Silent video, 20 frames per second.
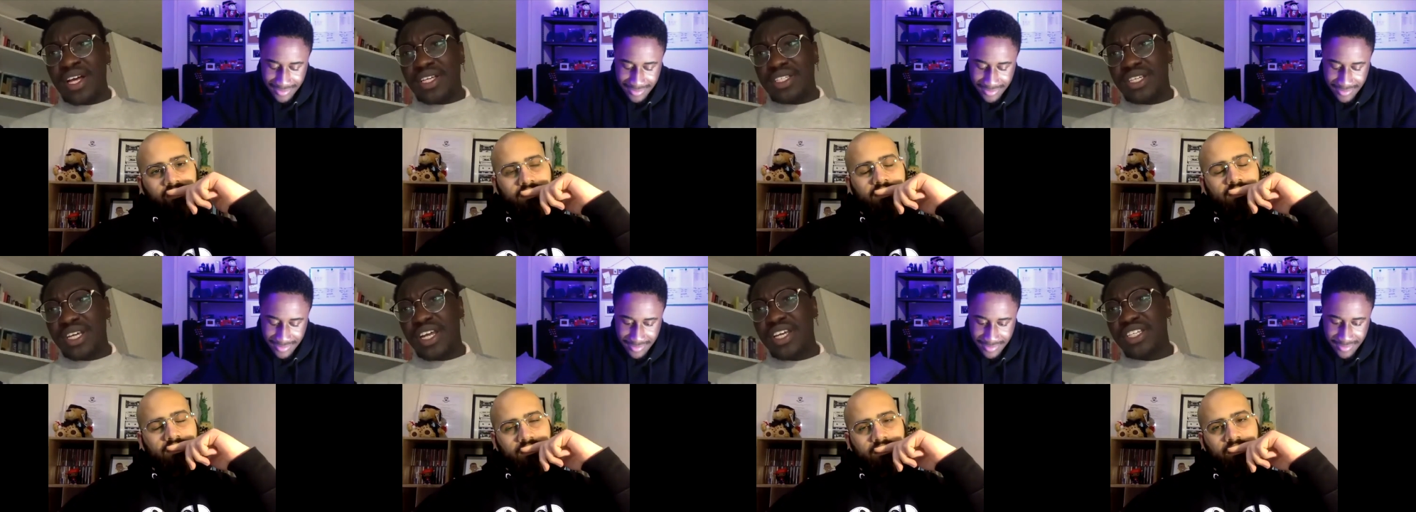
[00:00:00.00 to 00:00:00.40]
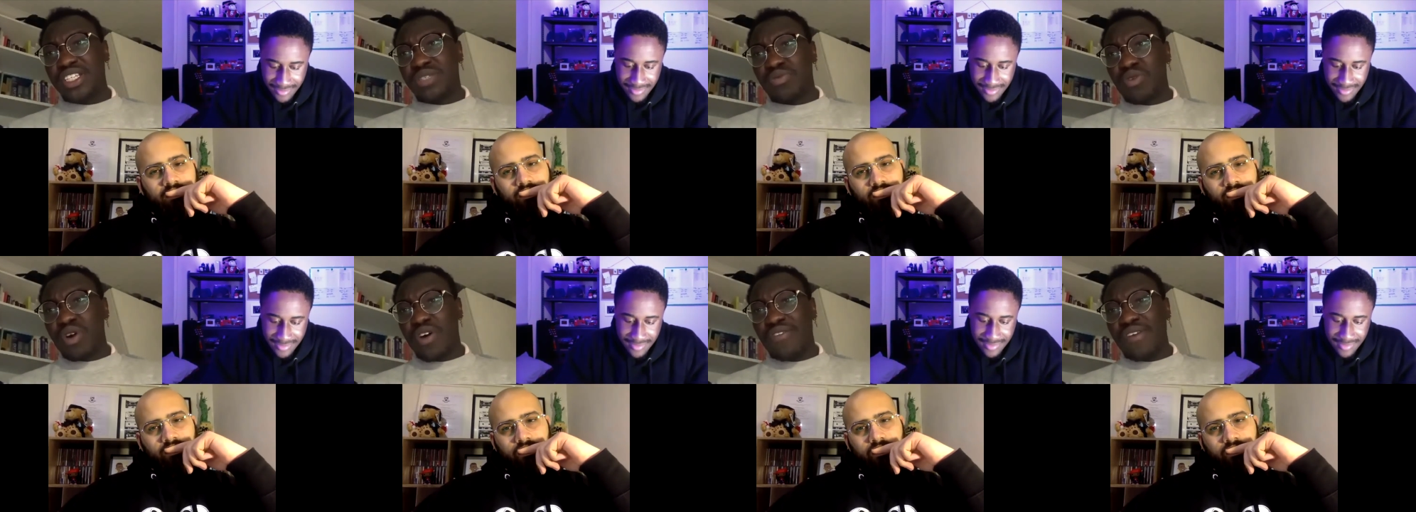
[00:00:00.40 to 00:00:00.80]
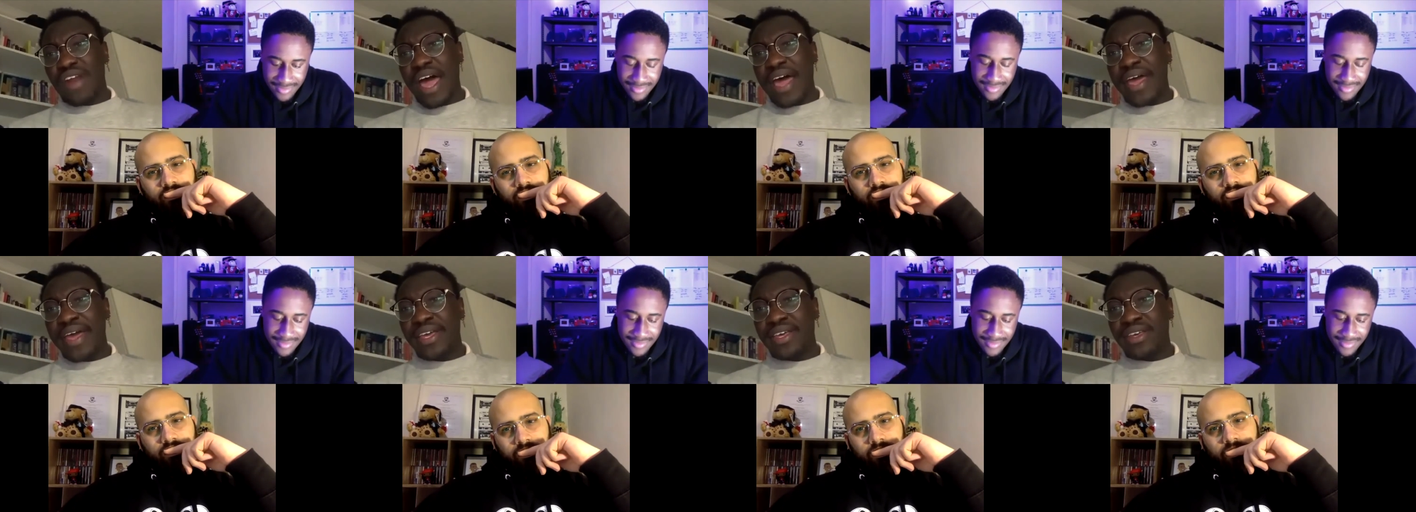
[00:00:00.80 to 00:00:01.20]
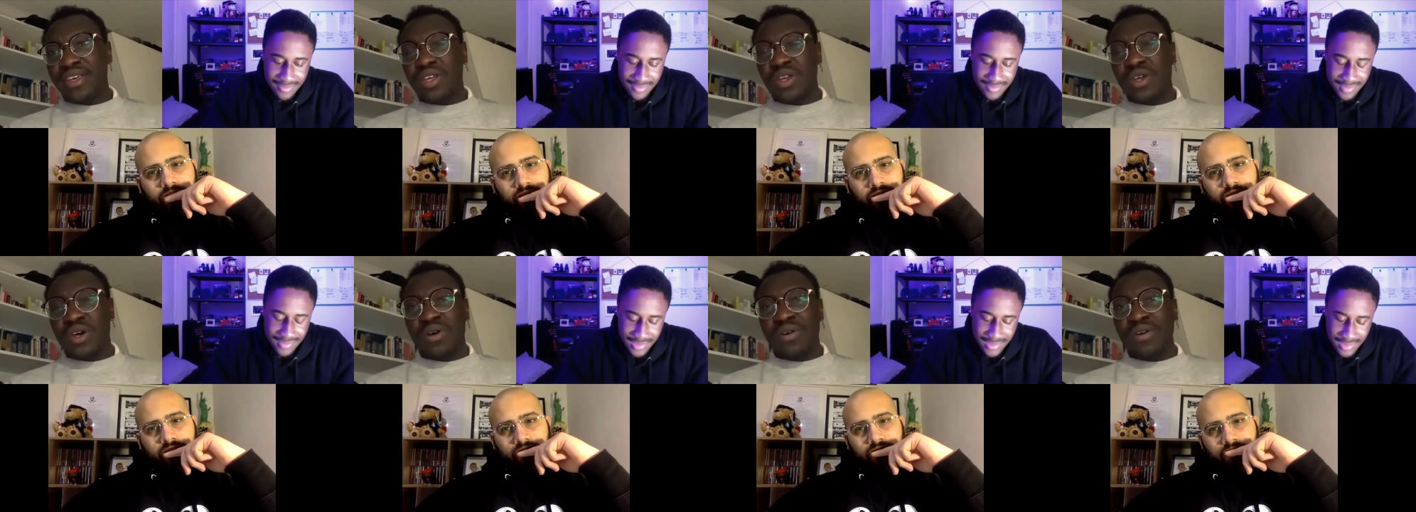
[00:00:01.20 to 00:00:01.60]
Speaker 1: So they're just more of like,
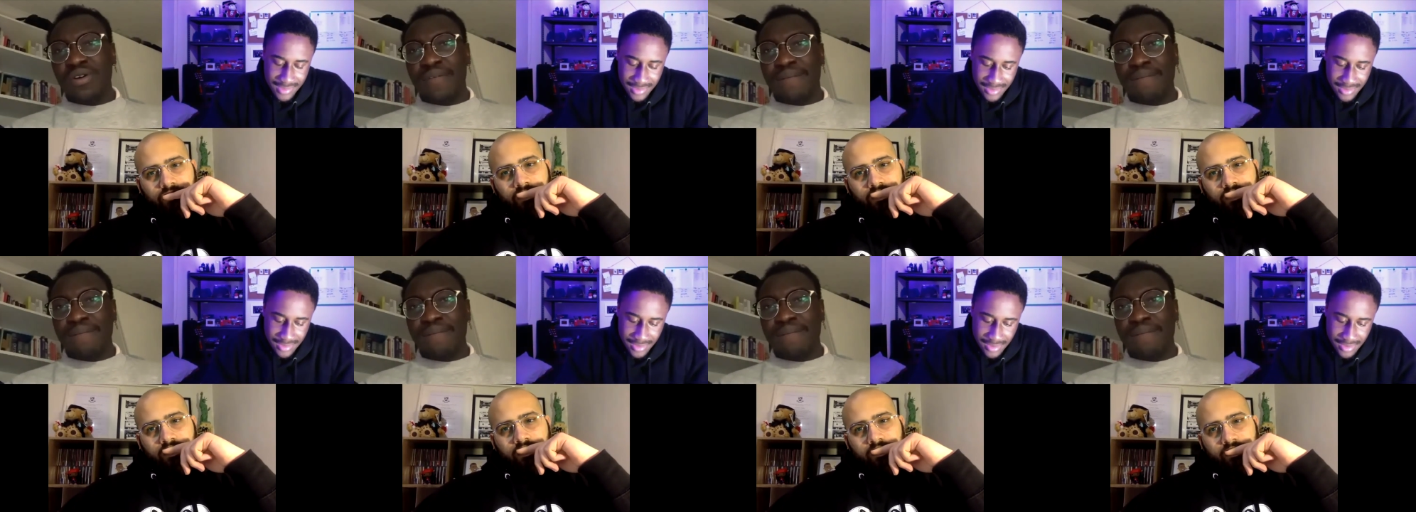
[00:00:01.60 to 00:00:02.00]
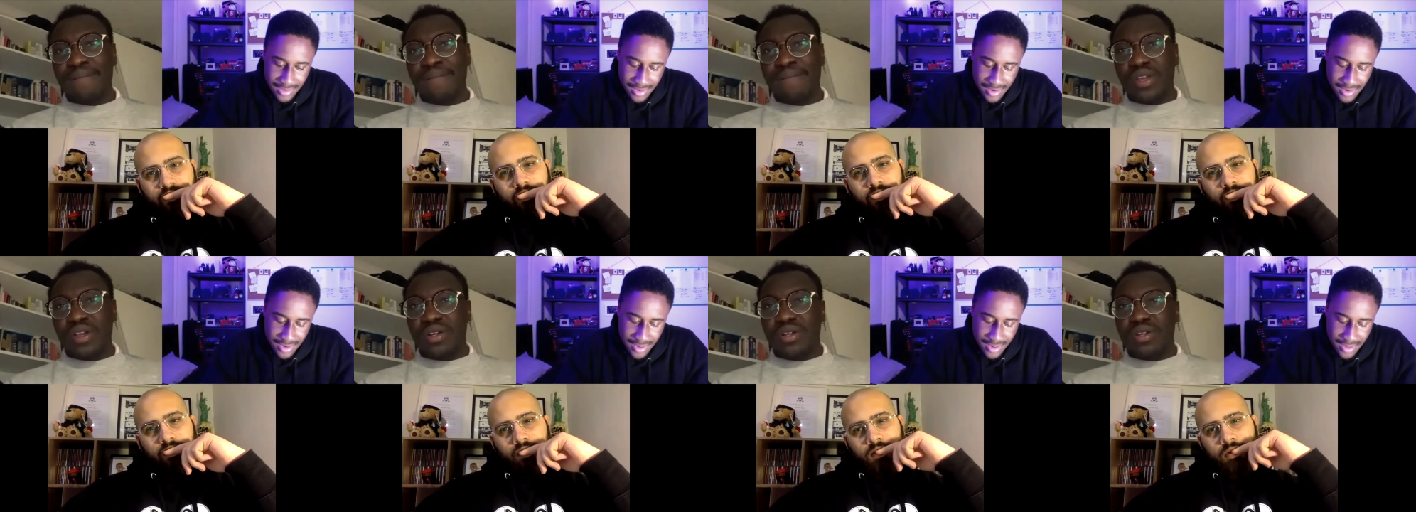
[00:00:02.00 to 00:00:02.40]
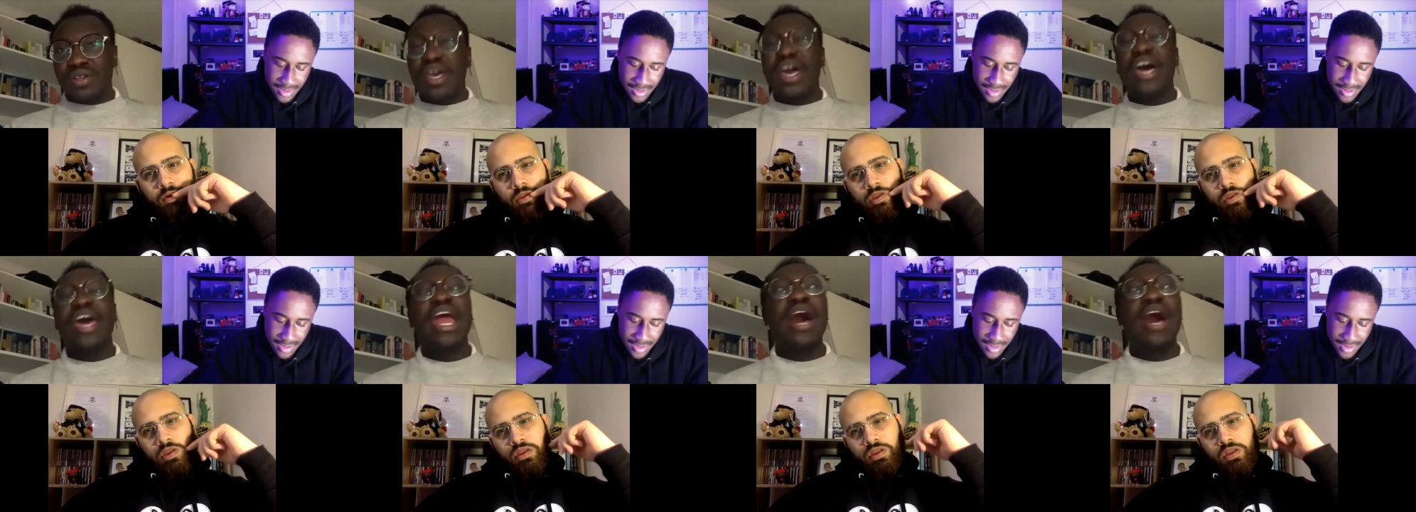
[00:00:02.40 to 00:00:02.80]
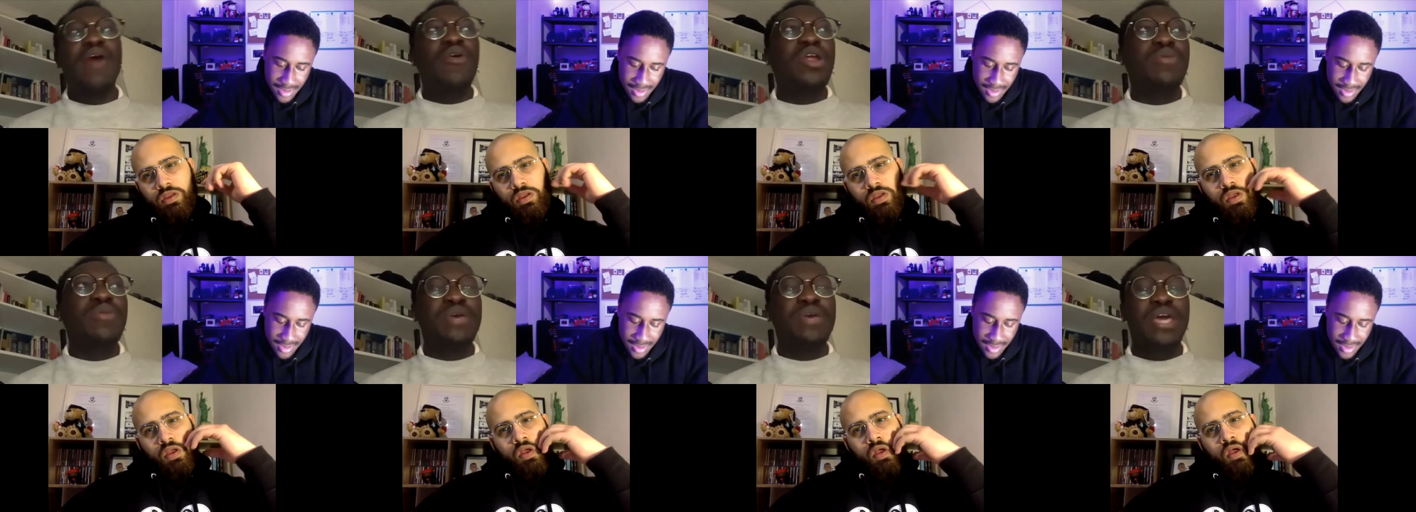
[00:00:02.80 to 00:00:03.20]
you know, and I
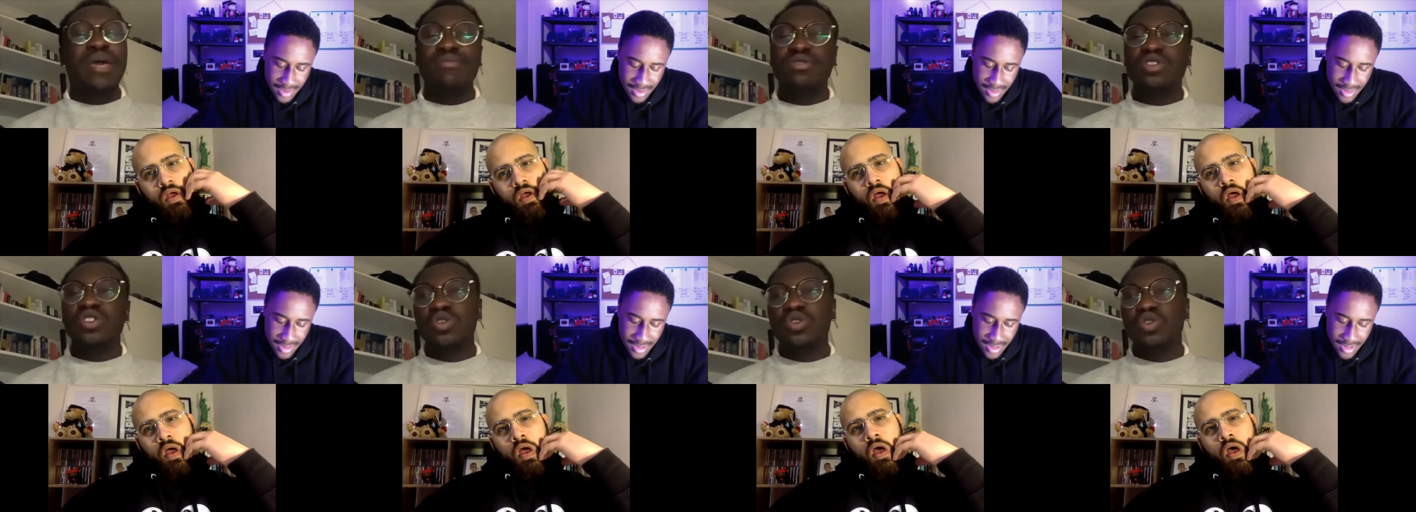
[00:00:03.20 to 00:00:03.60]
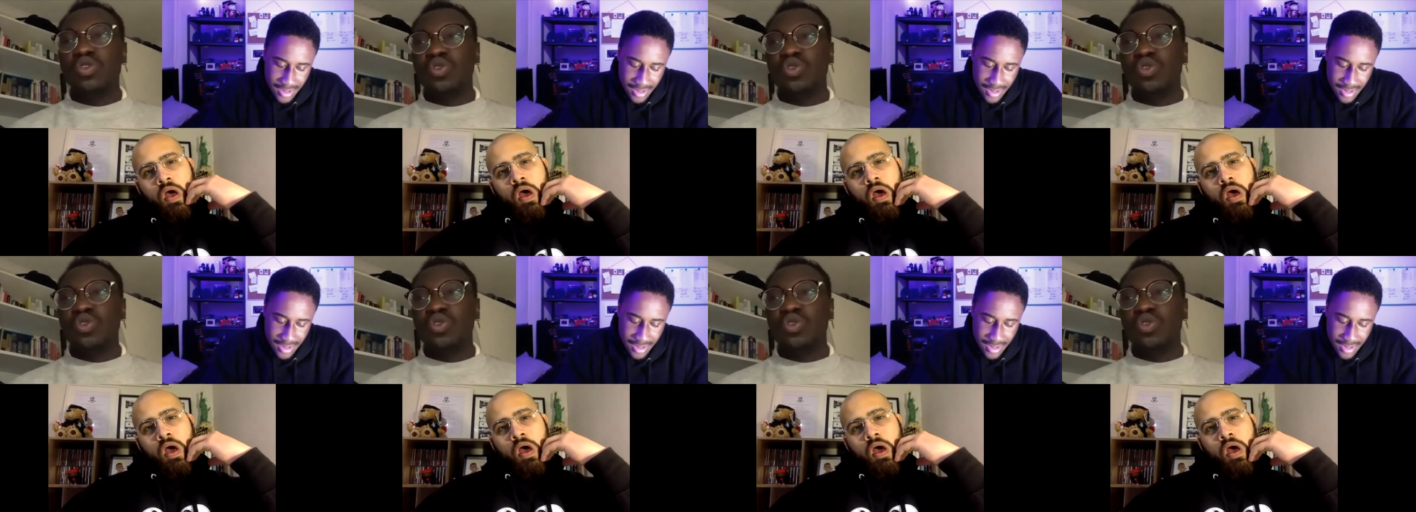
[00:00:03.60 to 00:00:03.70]
want to be able to